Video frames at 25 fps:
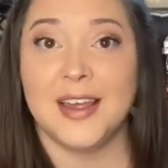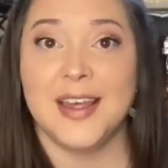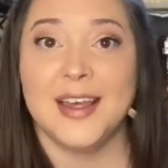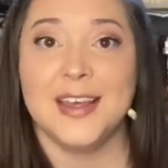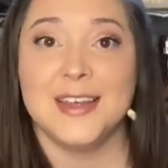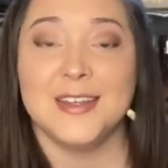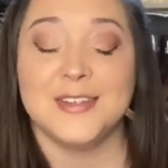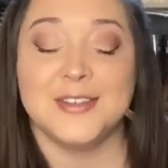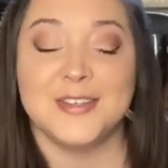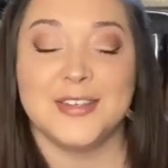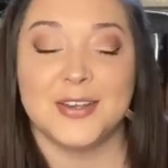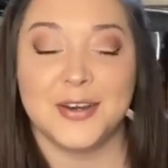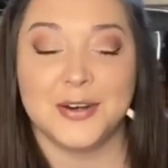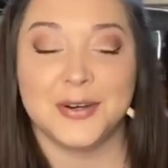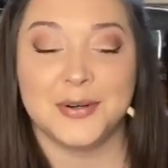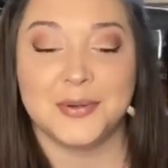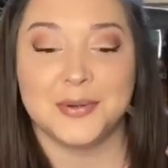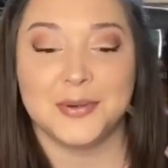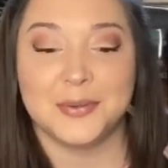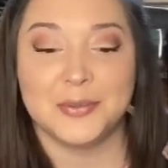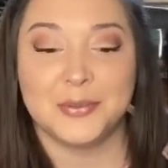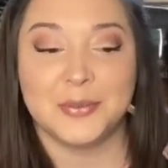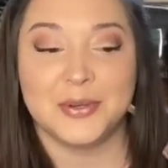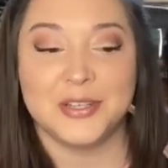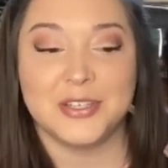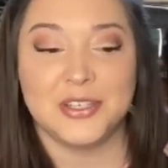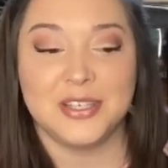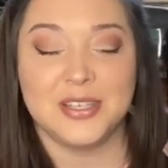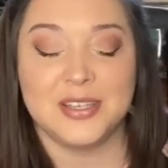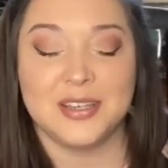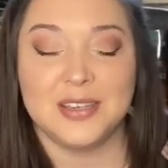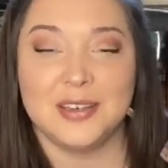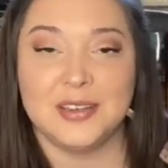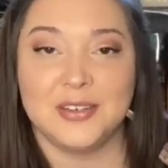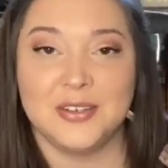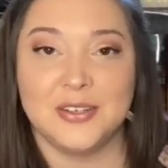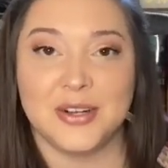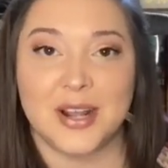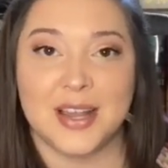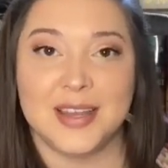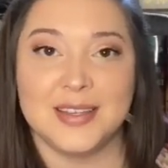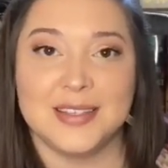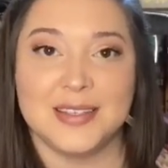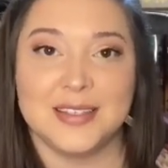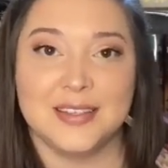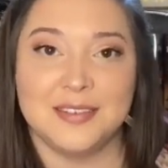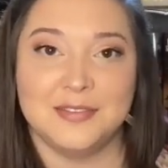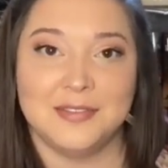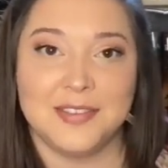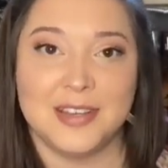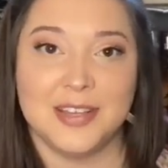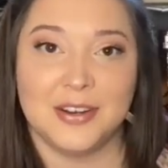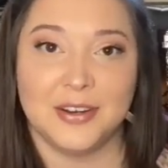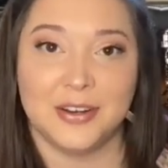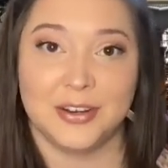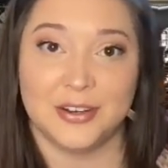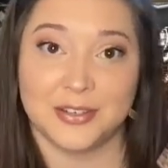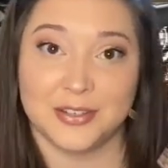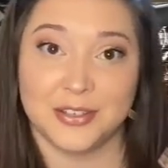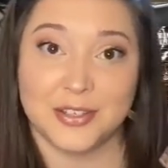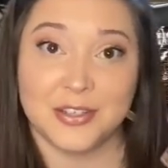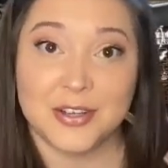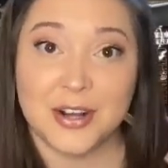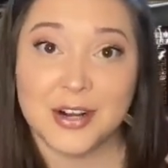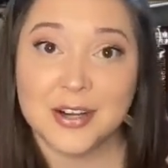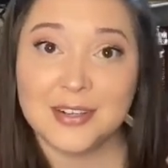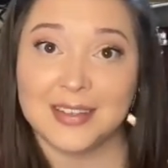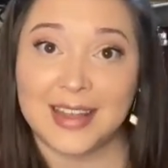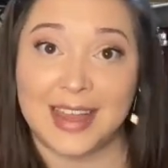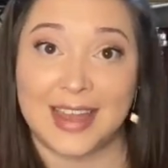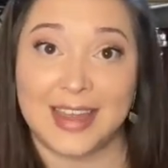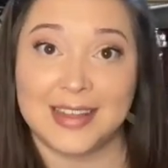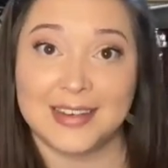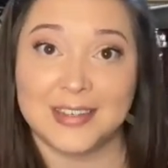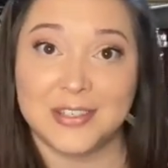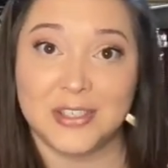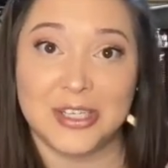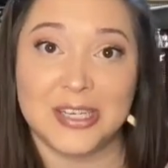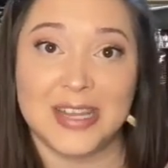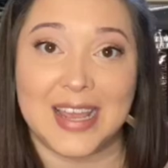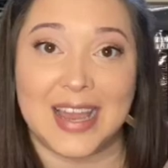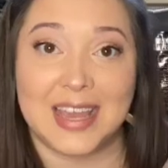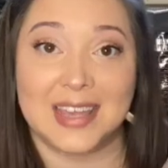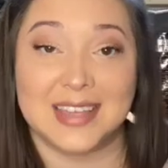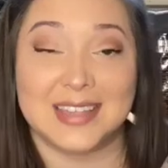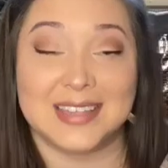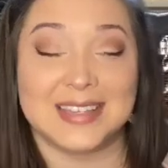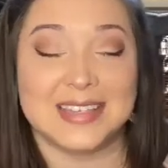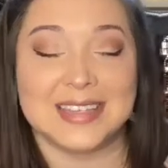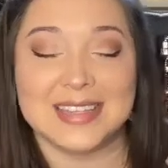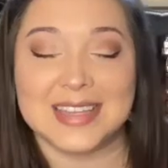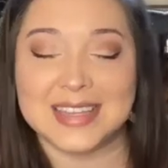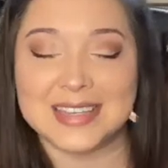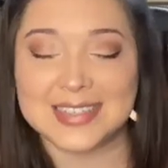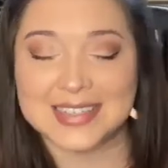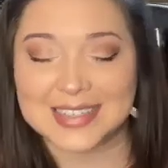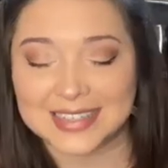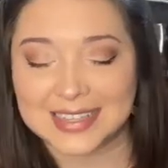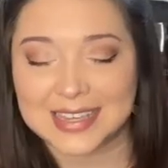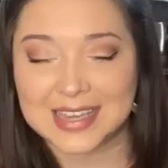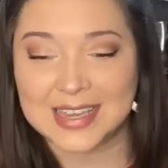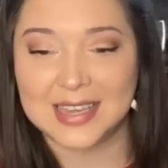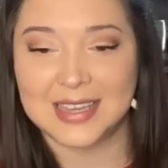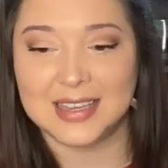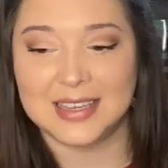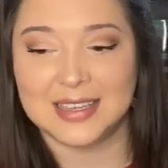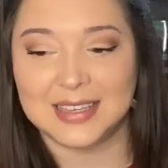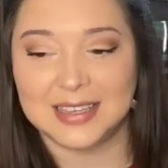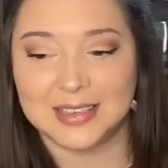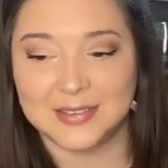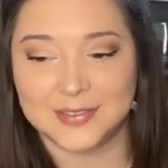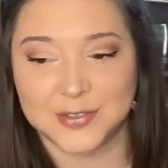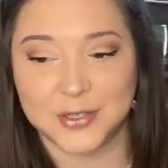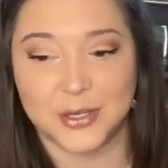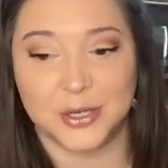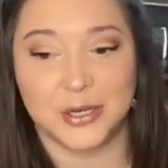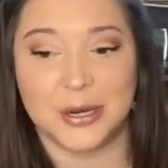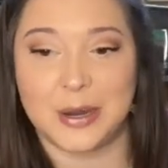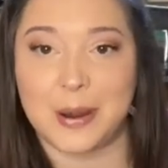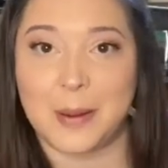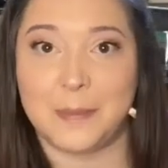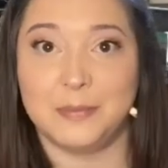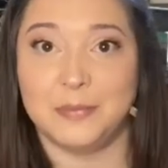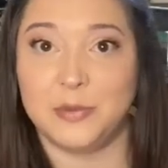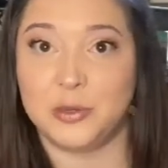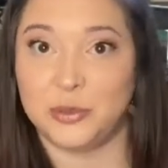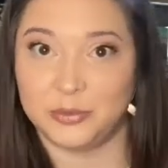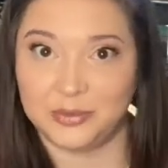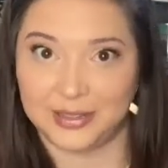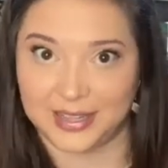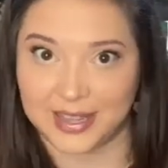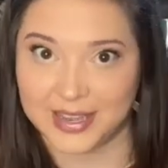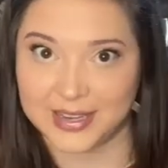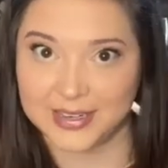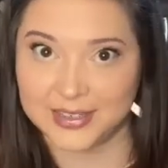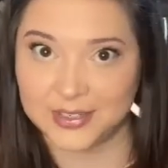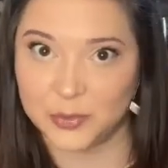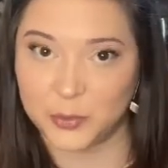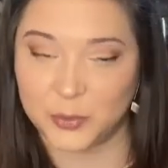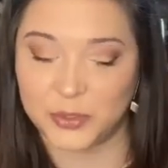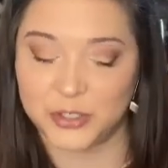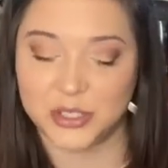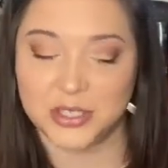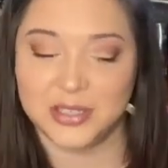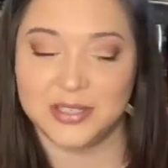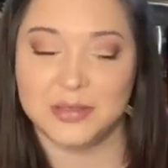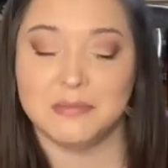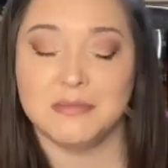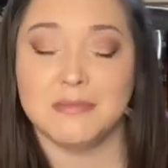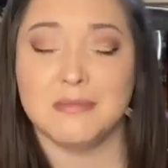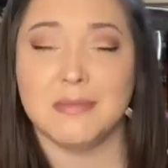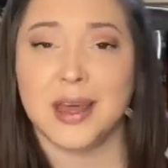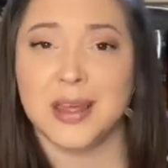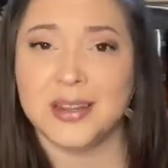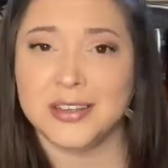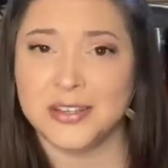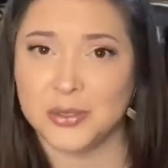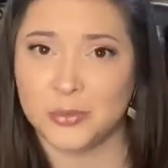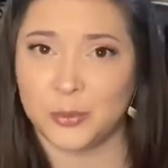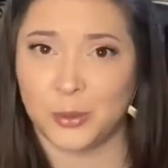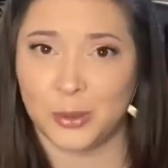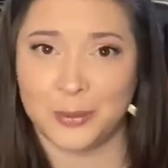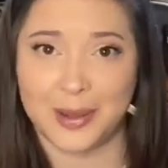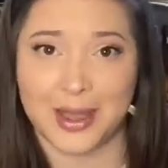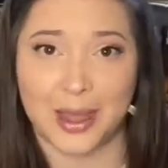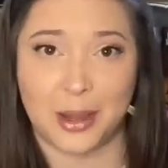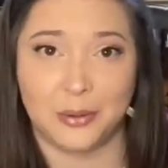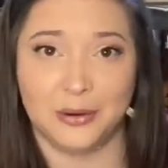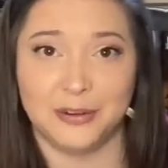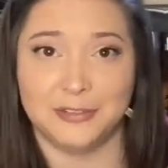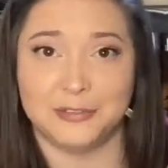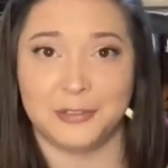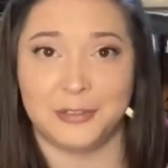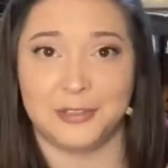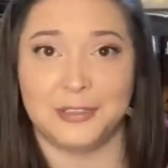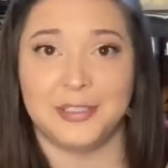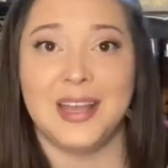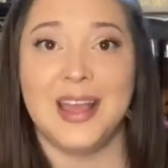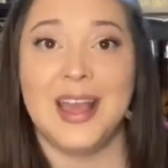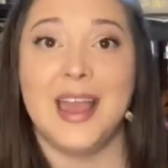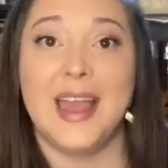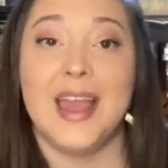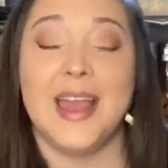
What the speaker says: So when she tries to feed her starlight, she accidentally gives her moonlight, which is much more powerful.